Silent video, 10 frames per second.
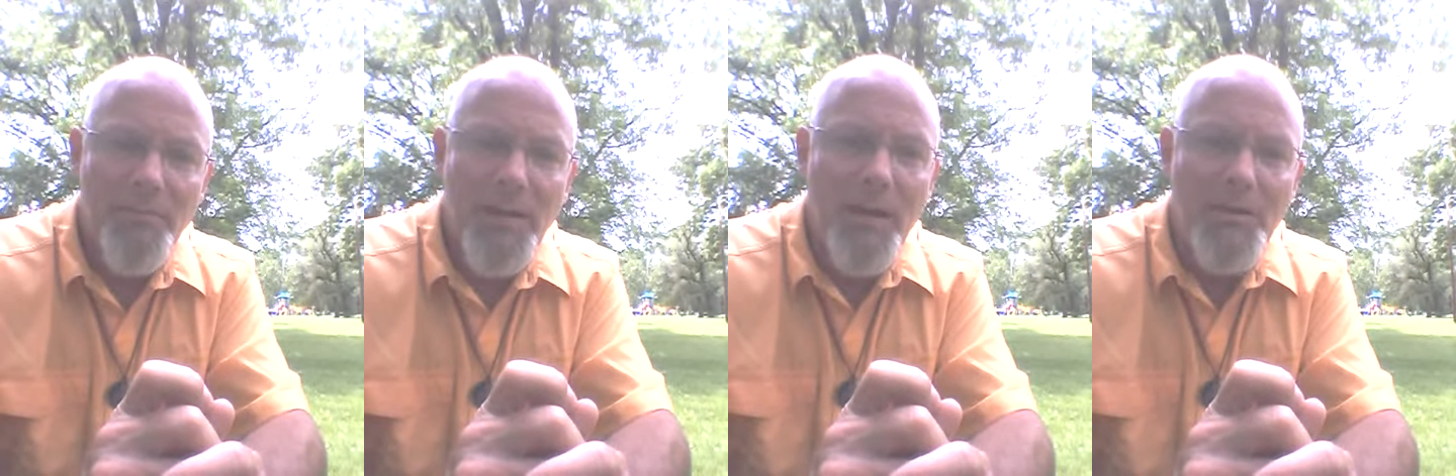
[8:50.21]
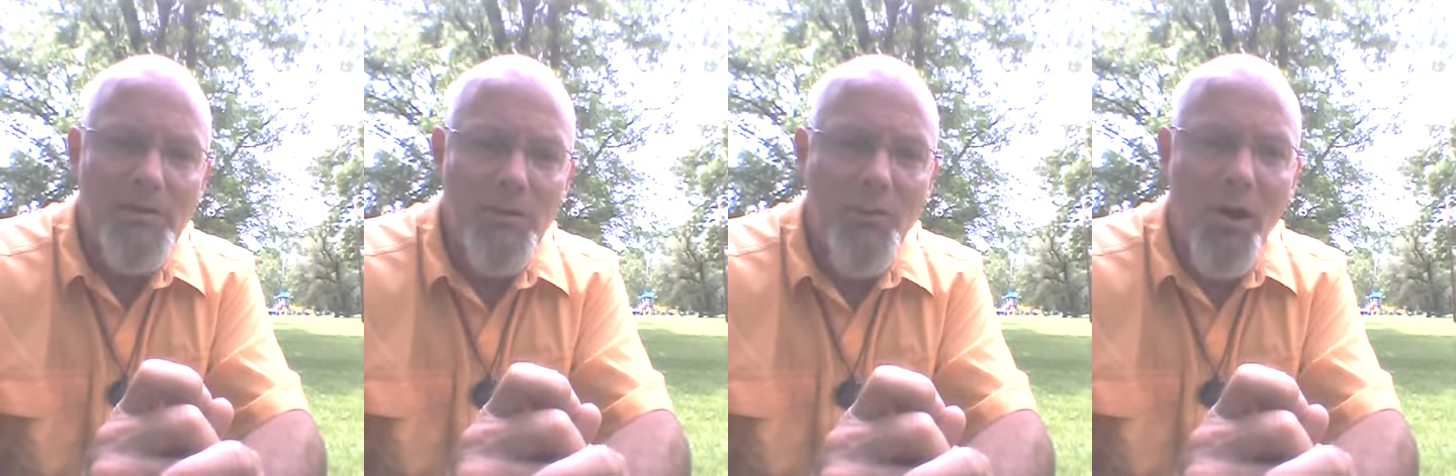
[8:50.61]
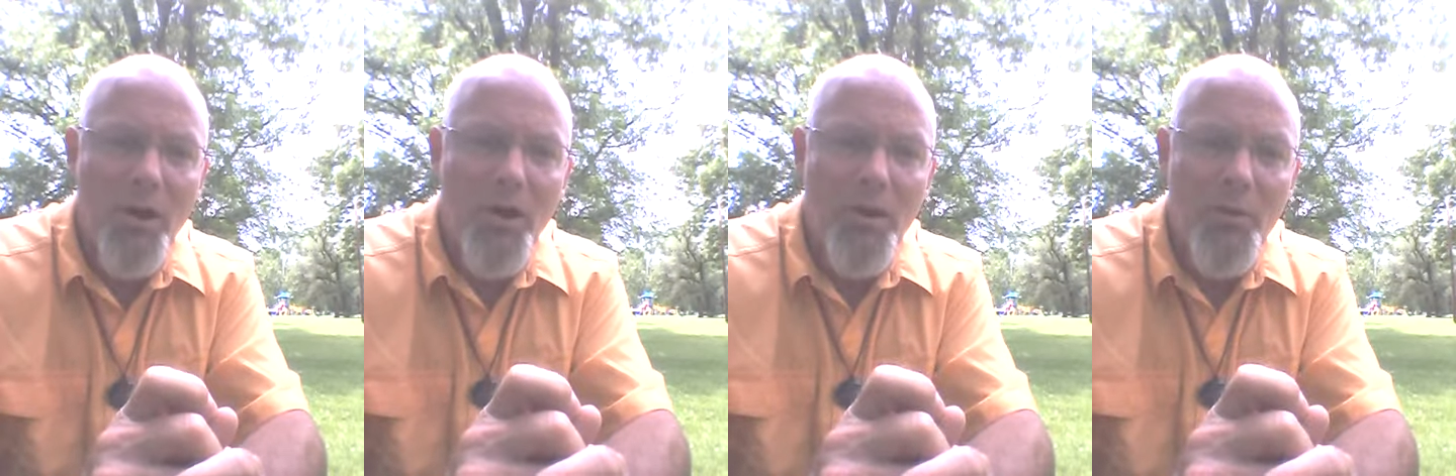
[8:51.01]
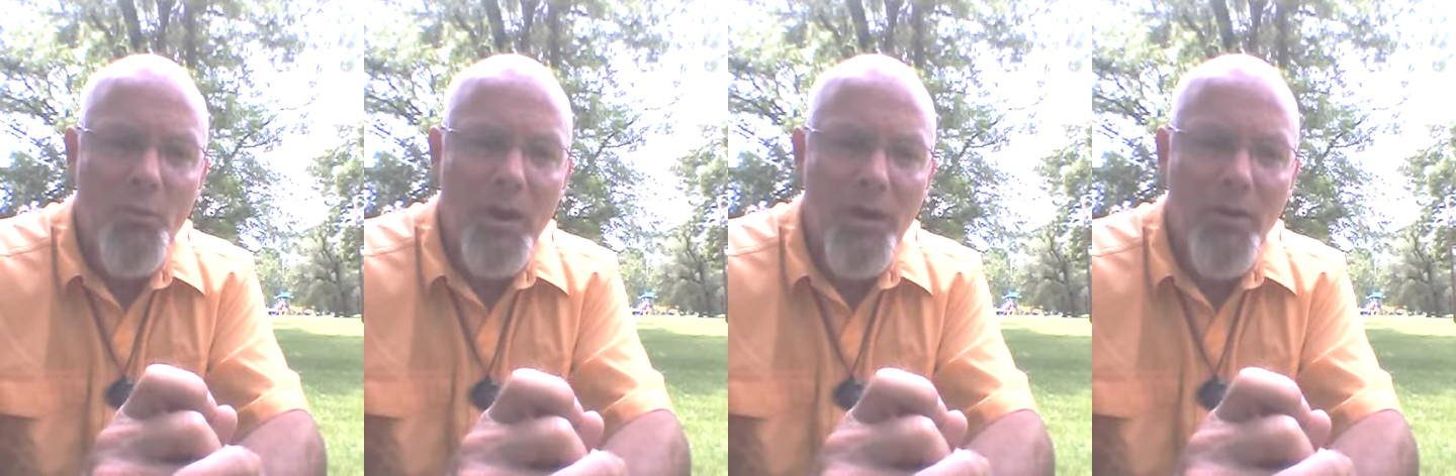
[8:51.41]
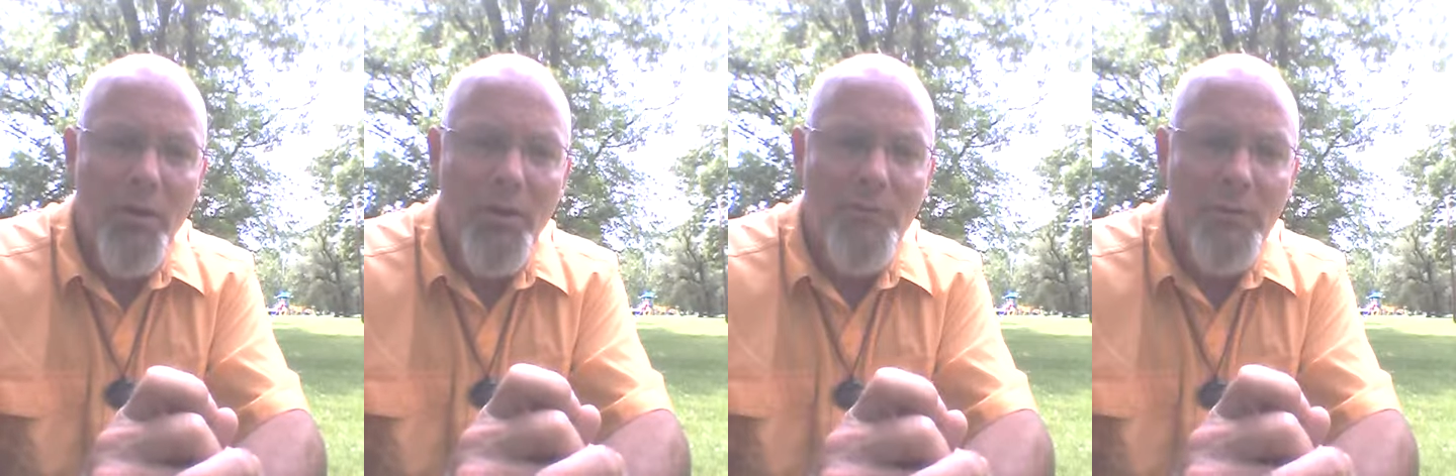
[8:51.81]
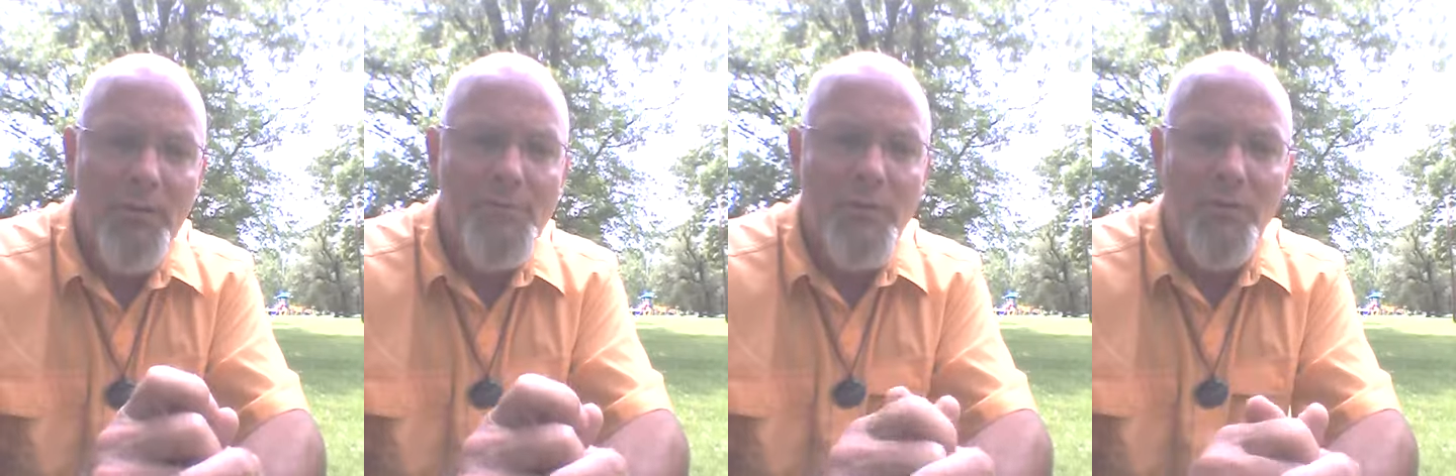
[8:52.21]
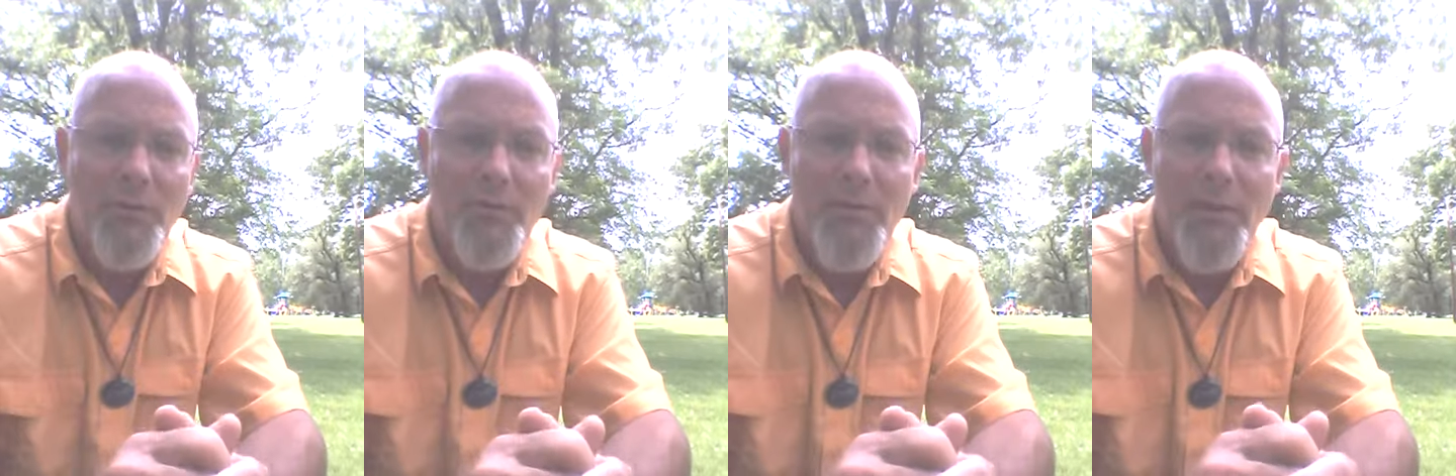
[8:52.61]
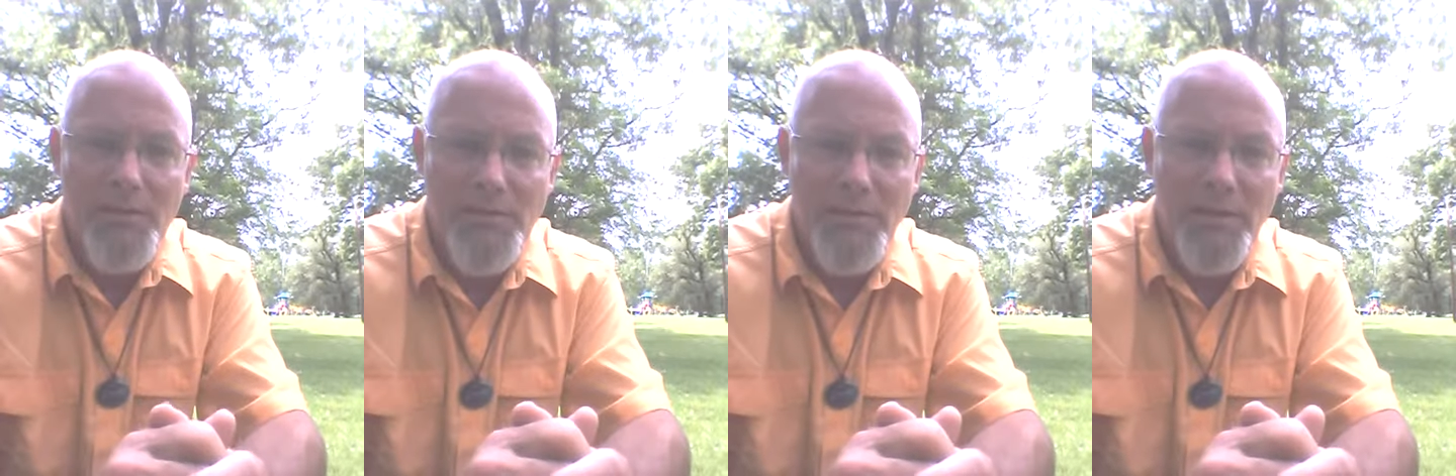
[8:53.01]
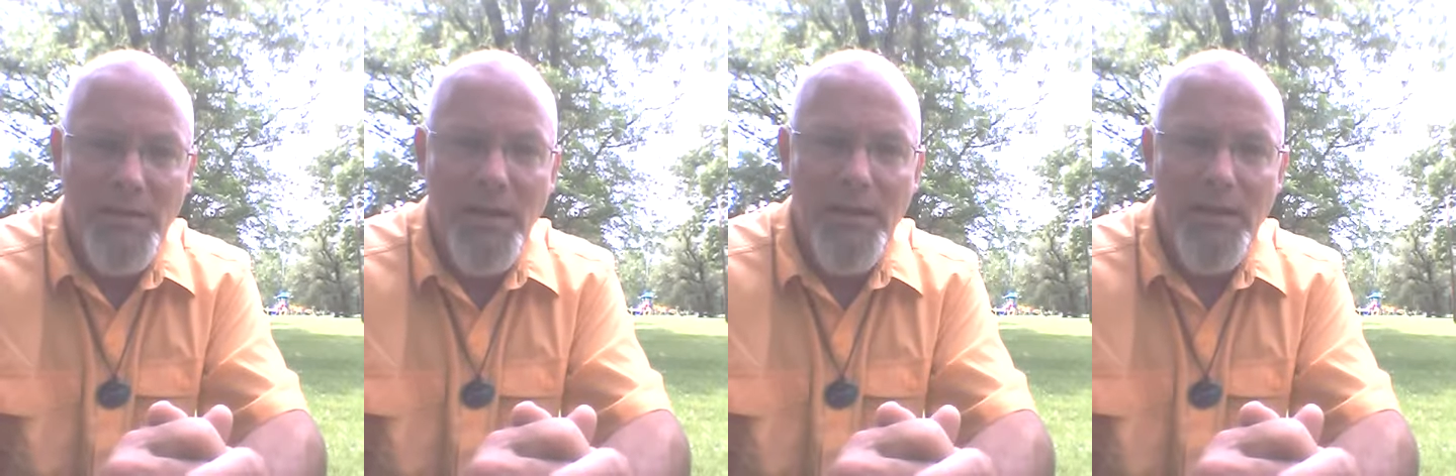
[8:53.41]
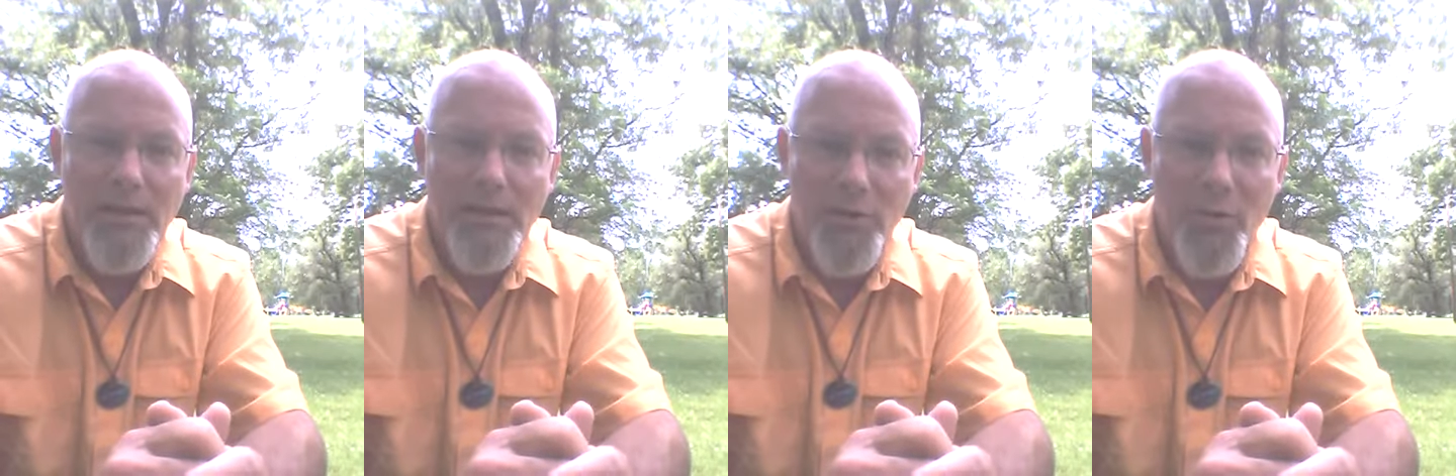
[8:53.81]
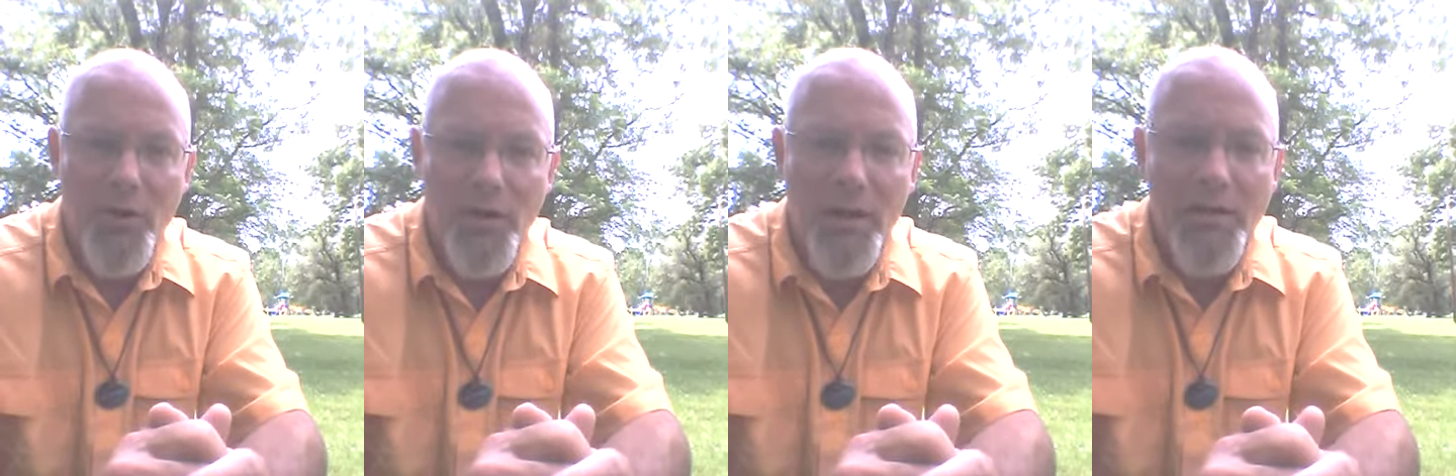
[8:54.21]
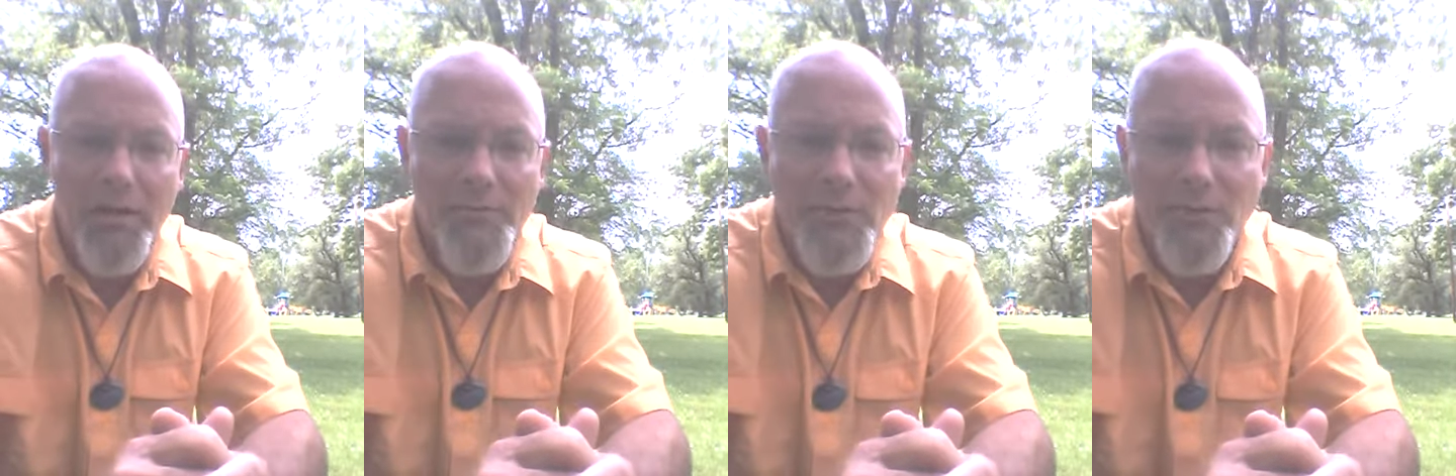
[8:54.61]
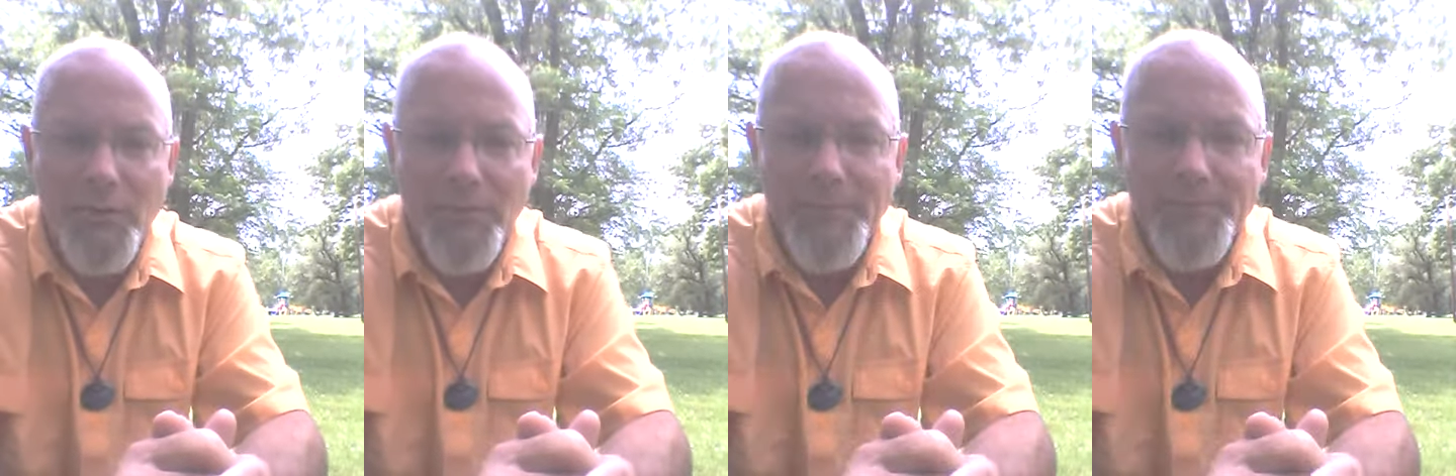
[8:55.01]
because you are aware of the observer, thus indicating that you are not the observer.